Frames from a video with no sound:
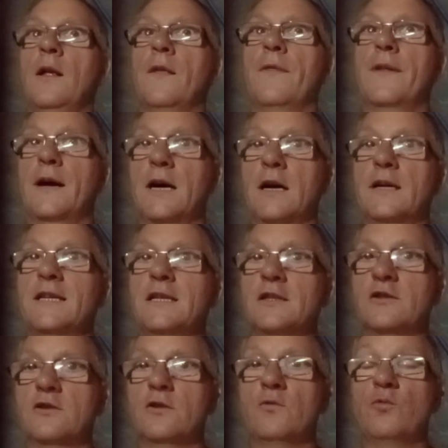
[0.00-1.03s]
that
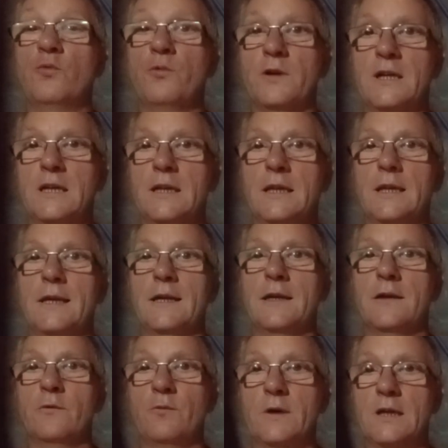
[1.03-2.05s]
is
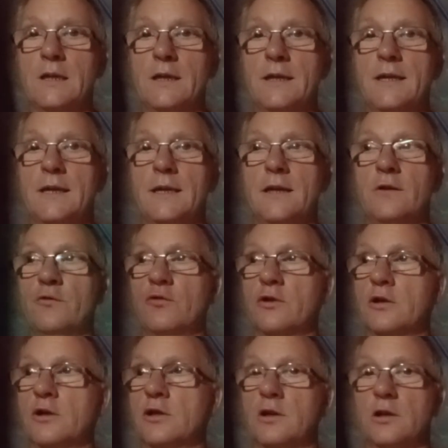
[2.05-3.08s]
really, really
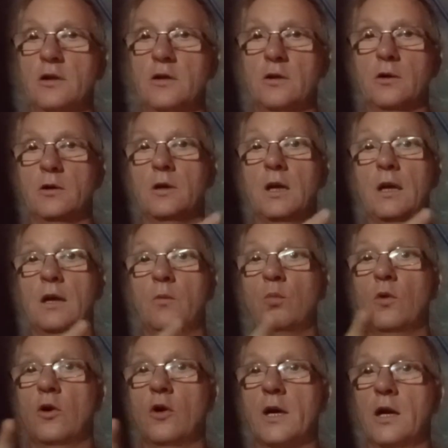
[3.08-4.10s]
dangerous. You know,
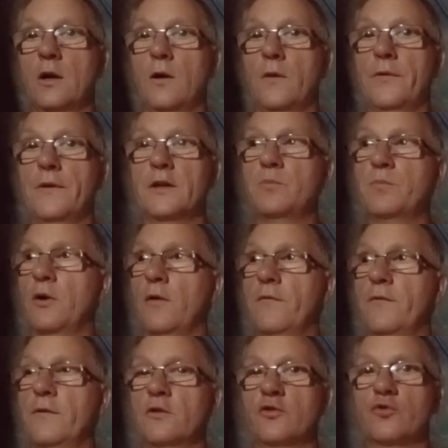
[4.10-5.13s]
walking on this
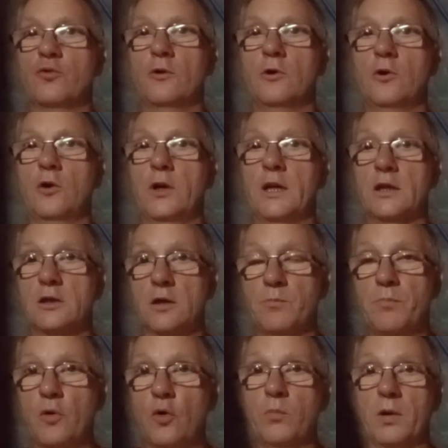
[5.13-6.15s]
Province Road, it's a
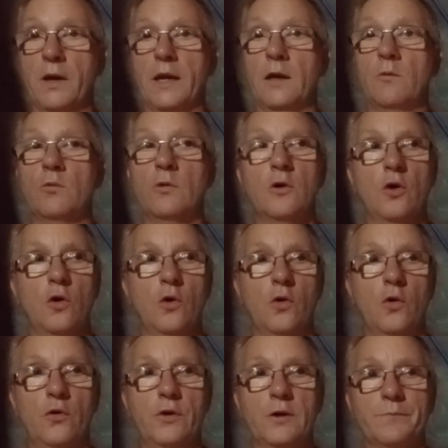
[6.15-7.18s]
public
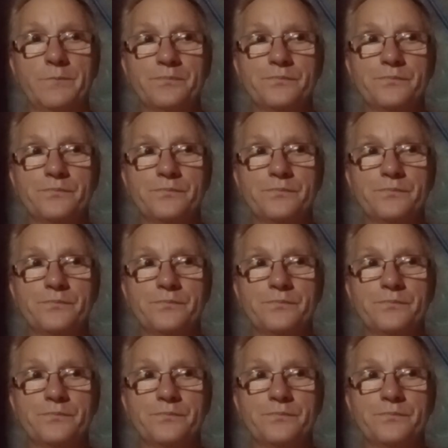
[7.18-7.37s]
road.